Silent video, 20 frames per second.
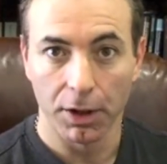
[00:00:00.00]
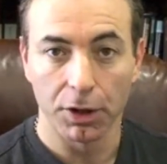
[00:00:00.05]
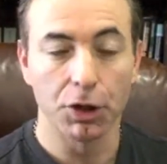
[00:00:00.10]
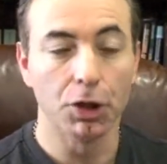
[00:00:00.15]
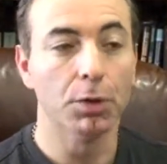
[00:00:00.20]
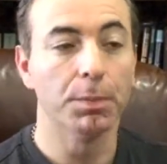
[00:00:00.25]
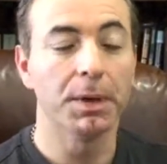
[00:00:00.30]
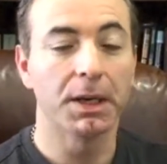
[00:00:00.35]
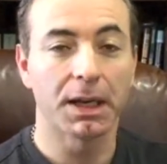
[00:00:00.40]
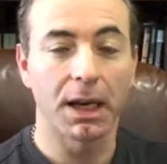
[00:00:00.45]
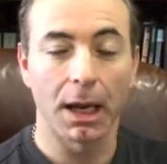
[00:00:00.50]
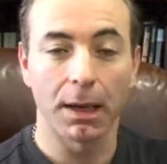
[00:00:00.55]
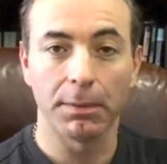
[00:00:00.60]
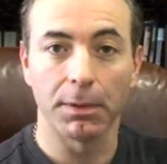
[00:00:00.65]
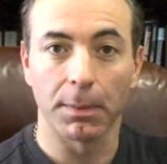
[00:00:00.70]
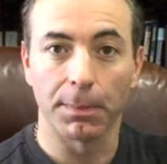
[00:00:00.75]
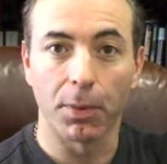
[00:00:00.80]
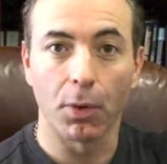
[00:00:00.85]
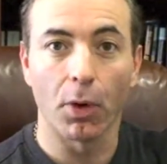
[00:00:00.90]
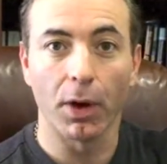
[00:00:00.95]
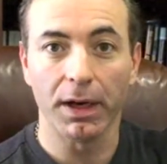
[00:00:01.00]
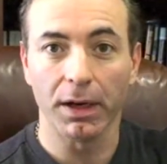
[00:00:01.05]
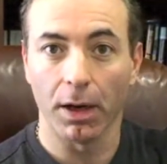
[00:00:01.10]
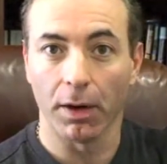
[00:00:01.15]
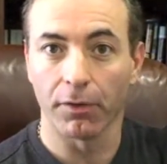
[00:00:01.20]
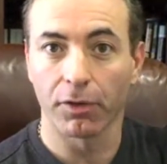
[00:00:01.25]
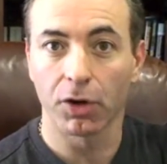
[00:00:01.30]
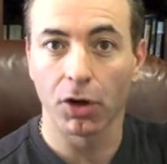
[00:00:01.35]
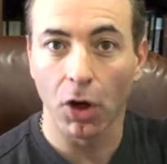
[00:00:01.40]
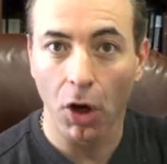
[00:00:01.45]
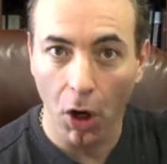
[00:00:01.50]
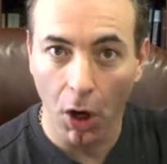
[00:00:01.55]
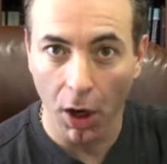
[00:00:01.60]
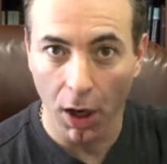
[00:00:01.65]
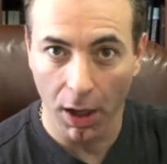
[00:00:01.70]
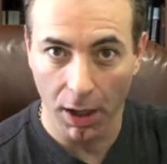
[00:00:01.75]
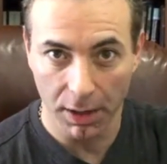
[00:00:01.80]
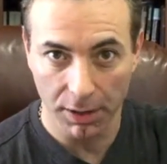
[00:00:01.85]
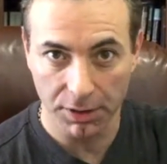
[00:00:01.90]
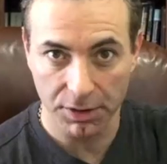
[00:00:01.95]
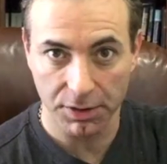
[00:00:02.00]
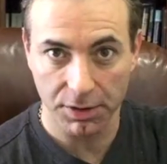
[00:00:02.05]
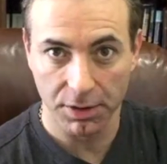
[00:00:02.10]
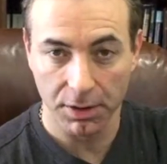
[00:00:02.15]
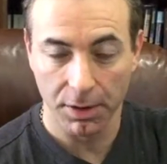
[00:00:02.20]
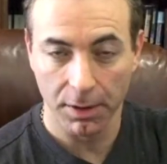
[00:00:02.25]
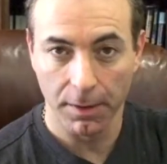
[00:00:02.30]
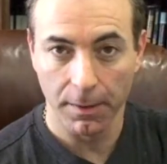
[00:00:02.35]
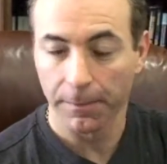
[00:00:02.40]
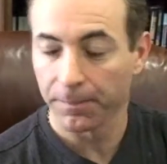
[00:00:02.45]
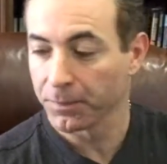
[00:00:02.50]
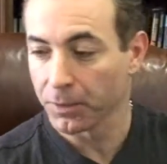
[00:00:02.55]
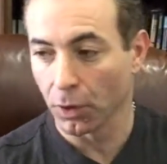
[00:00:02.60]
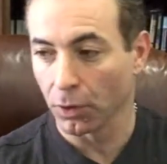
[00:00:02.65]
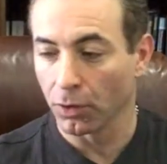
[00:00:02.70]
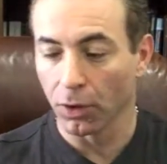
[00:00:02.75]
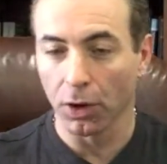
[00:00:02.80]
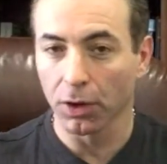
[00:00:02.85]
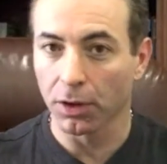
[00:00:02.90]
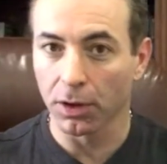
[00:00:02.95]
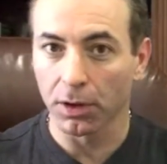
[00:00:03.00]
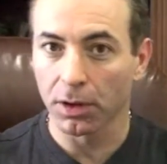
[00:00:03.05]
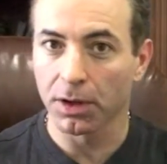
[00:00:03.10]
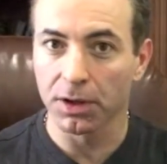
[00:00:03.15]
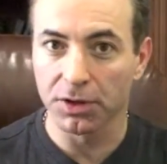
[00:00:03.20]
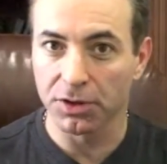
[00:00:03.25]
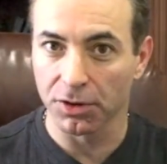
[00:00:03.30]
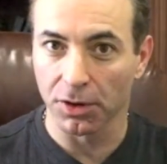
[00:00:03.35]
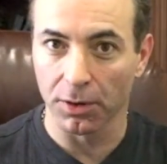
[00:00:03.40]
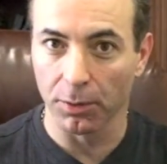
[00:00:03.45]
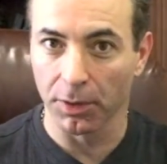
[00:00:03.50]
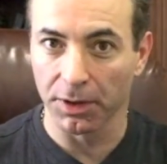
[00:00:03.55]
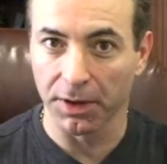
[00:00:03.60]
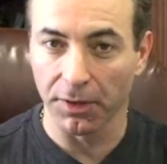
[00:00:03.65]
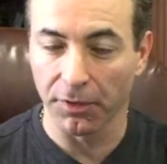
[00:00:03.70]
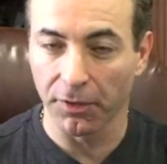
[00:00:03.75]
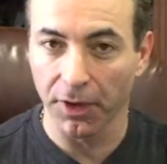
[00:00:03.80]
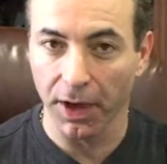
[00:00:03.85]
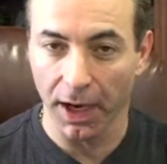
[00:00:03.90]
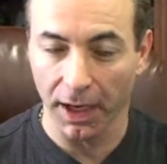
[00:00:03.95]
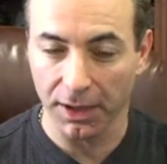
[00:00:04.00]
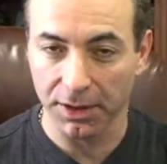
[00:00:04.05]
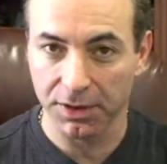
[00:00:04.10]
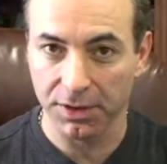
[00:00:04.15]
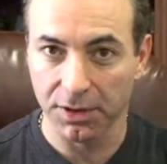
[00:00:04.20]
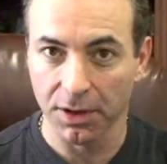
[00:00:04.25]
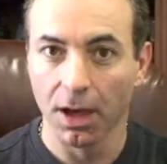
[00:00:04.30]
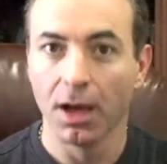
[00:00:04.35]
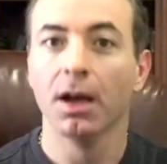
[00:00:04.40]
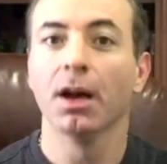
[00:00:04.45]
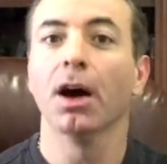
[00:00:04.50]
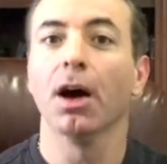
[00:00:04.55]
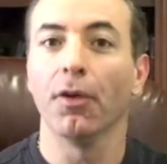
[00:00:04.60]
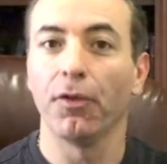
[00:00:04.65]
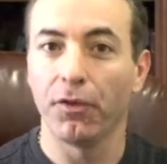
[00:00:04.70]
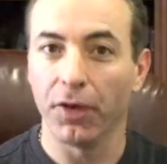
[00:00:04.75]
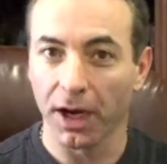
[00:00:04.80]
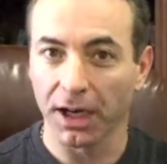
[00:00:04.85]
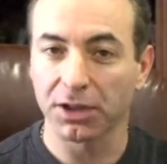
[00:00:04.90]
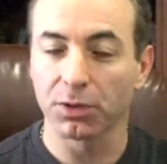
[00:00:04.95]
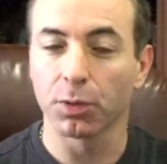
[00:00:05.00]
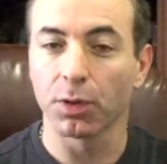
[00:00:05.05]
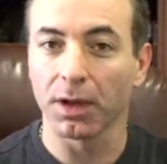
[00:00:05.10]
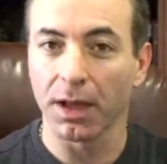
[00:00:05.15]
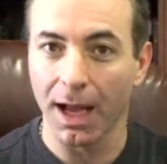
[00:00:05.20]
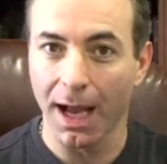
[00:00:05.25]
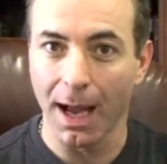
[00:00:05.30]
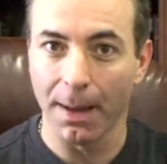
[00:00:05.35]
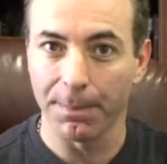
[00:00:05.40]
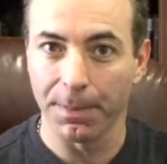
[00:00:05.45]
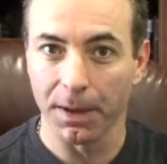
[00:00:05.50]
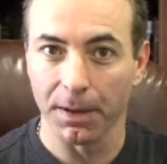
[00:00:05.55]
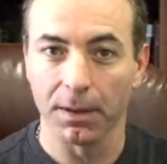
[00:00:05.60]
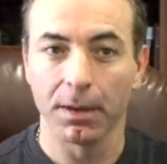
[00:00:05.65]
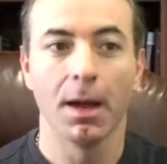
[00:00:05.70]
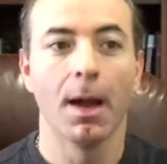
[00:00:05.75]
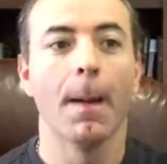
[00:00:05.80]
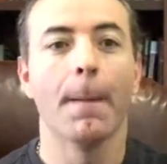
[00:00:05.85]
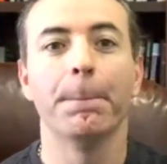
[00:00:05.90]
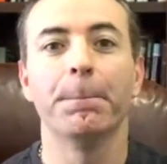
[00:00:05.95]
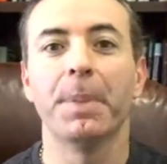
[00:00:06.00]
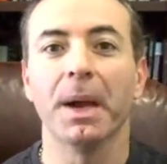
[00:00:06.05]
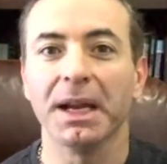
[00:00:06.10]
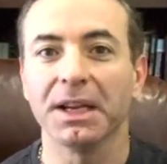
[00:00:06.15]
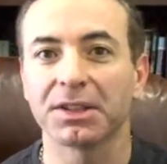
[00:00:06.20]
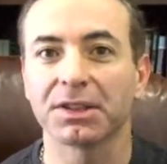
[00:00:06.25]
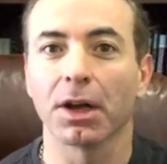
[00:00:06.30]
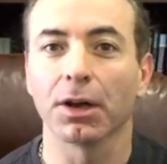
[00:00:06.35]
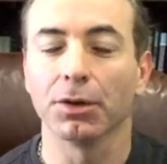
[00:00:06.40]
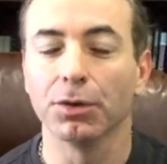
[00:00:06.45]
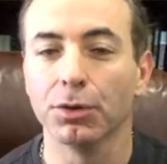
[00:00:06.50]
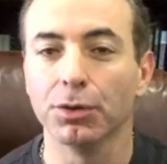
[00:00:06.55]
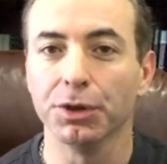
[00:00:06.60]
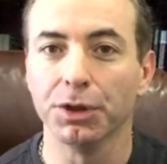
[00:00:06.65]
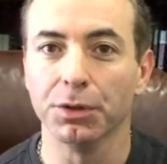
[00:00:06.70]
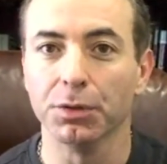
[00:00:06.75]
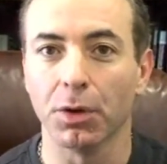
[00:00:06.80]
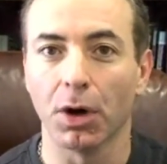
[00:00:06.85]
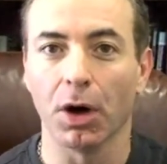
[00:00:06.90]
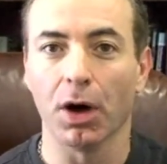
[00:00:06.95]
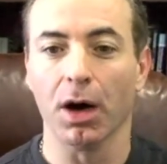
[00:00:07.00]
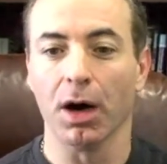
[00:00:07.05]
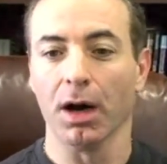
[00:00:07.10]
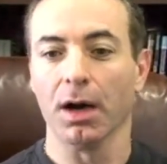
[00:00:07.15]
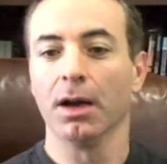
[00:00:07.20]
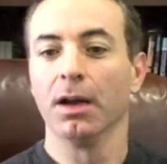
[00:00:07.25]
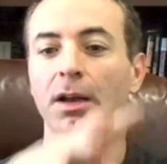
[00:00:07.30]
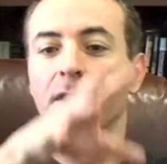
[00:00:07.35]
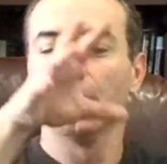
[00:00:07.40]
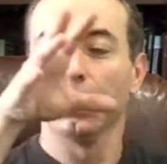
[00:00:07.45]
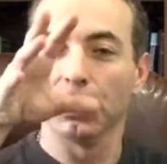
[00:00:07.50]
You became the point of cause, no longer concerned with effects. Effects will happen based on who you are.